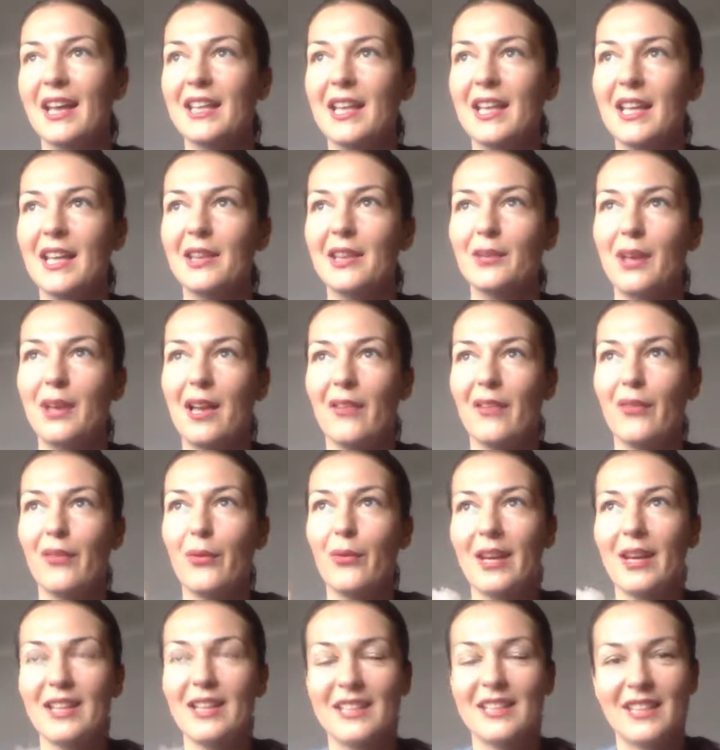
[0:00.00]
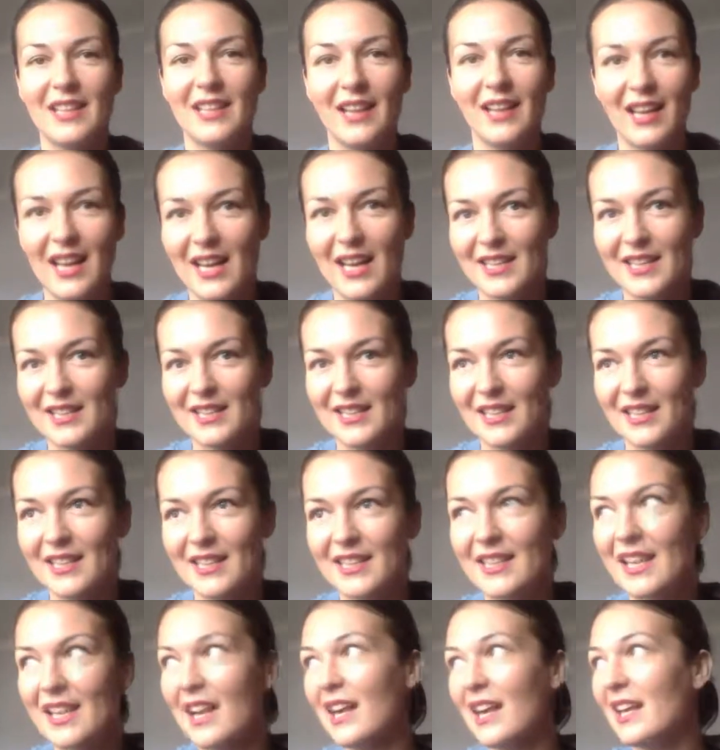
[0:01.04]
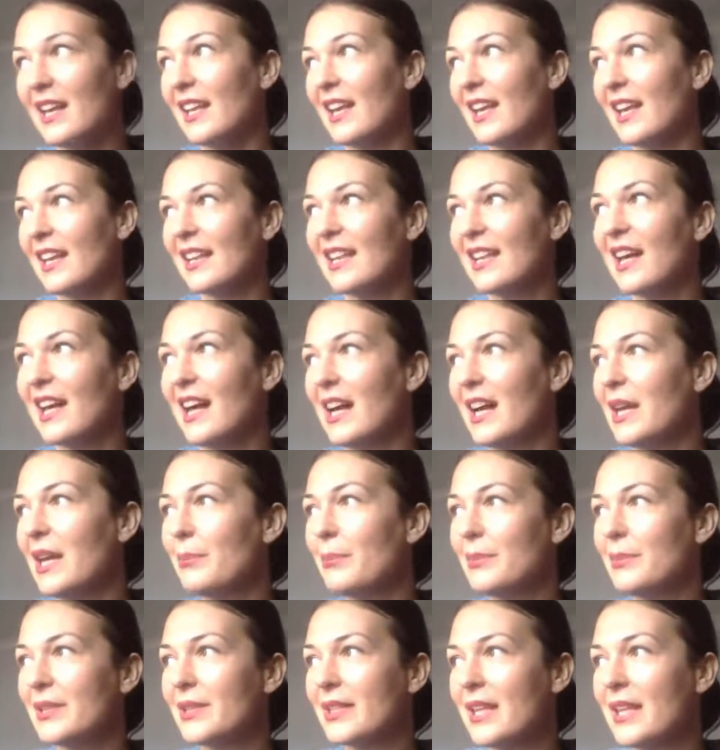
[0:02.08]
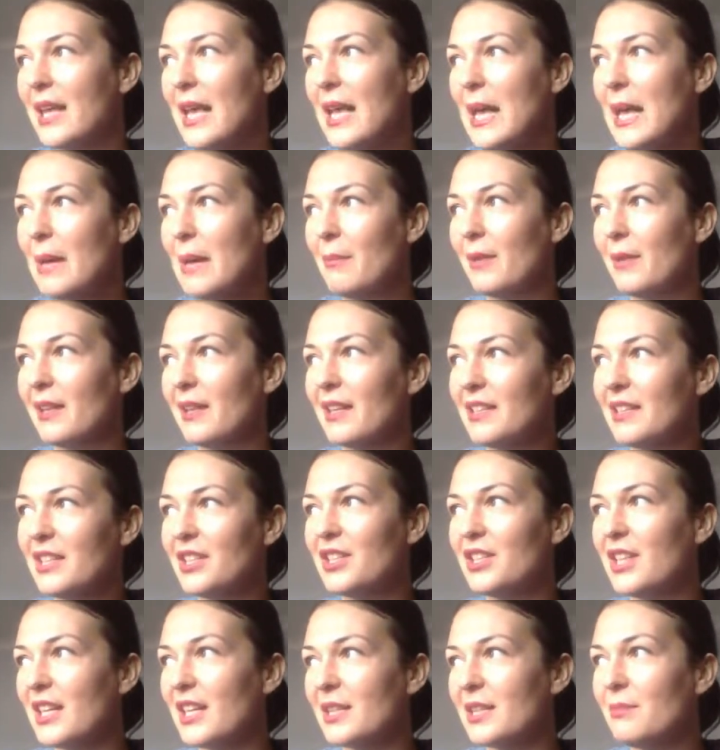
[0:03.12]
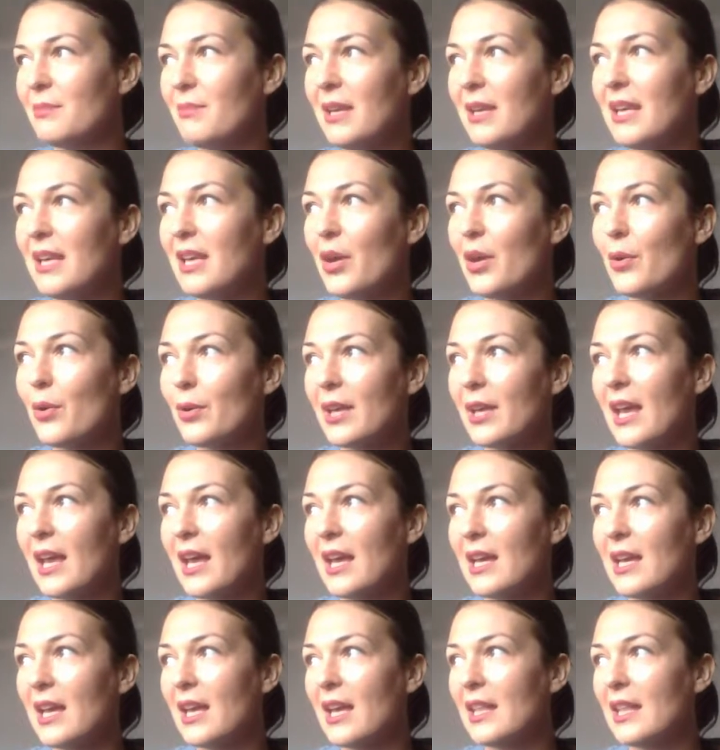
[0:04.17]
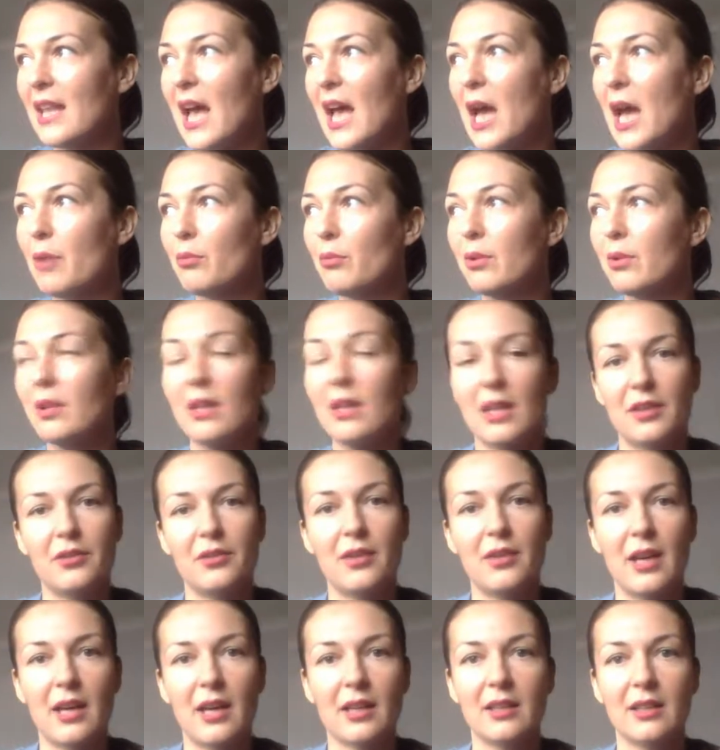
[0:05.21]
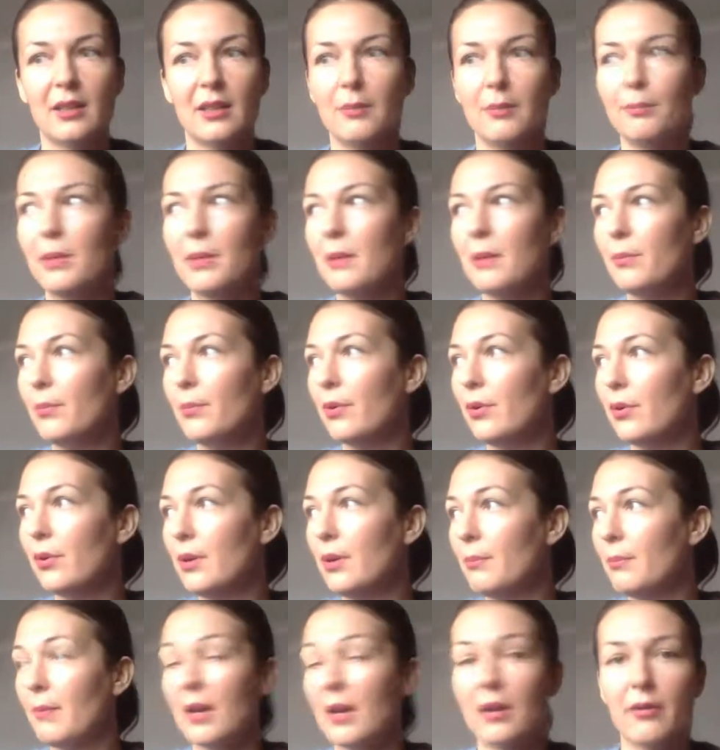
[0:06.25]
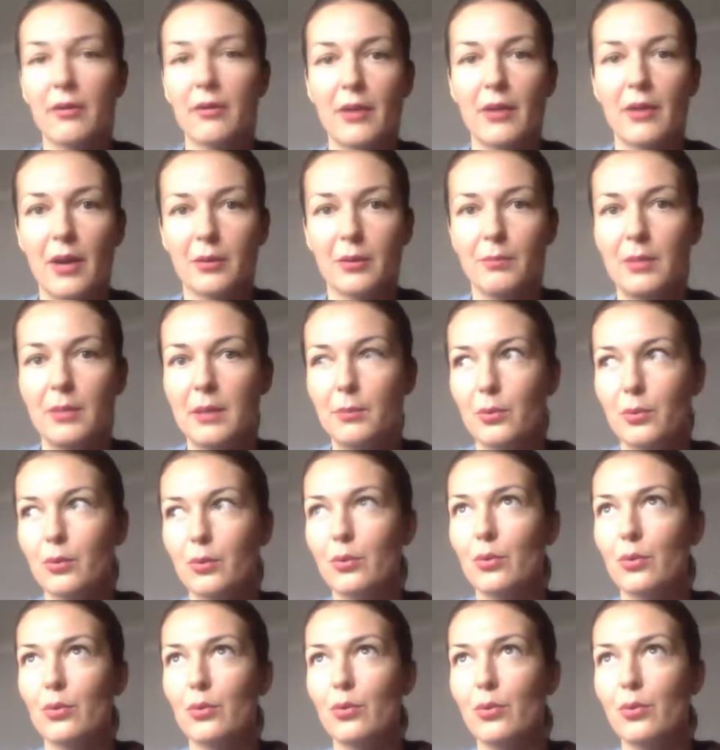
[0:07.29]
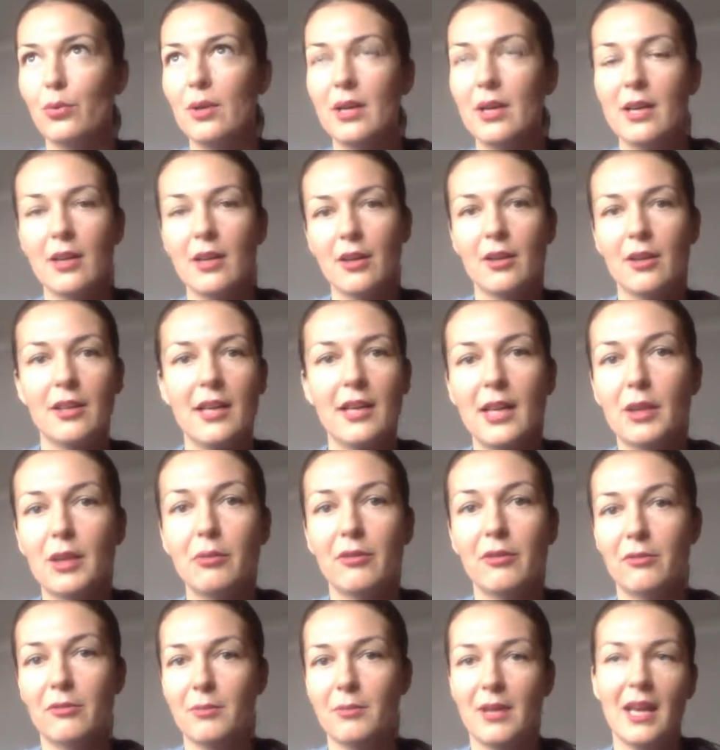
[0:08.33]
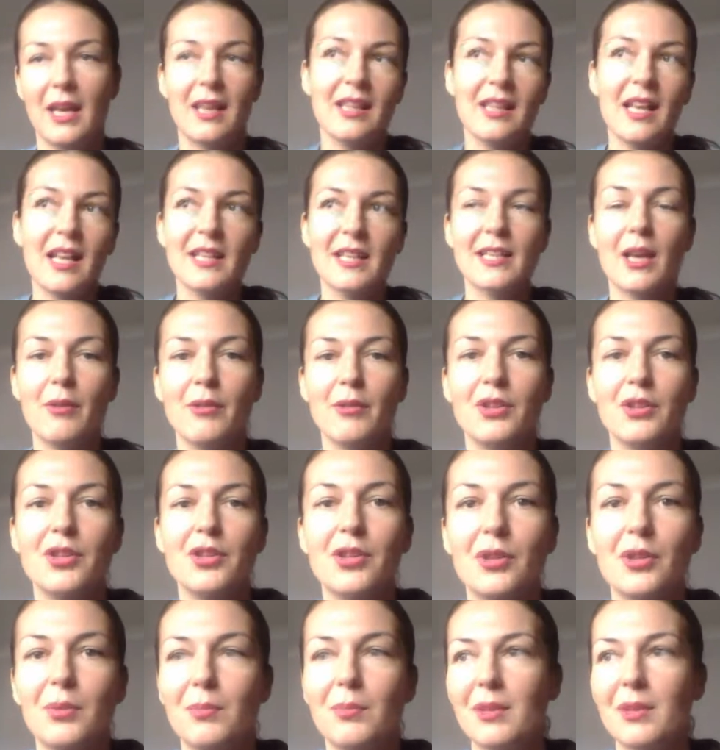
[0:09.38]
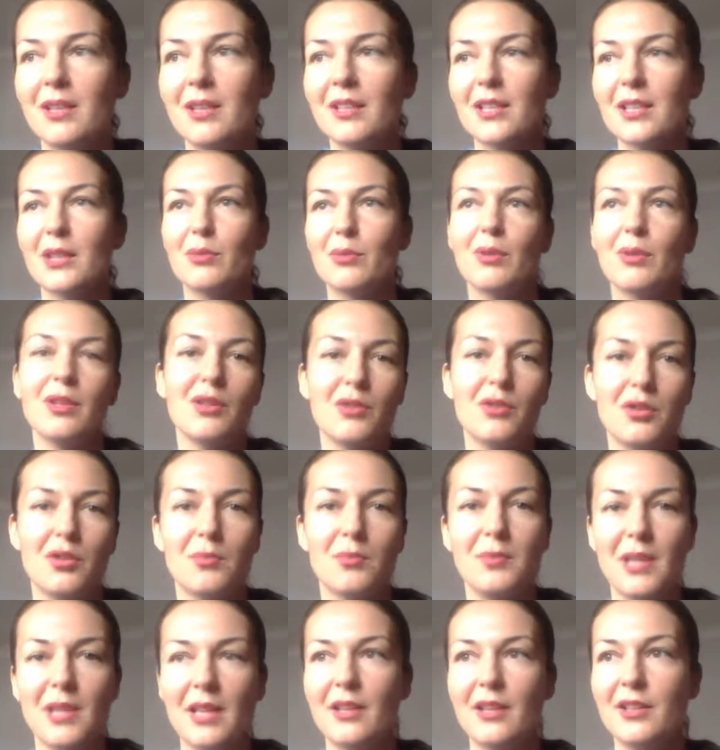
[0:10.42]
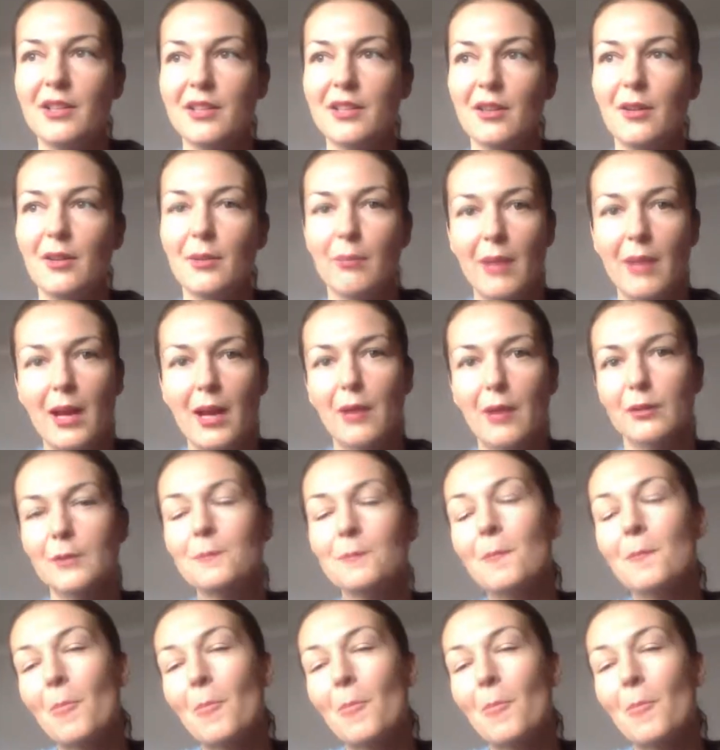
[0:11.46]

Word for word: I tend to have quite a sarcastic style at times but this is just me okay and I will attract people my crowd people who connect with me and that's how it should be this is what YouTube channel is all about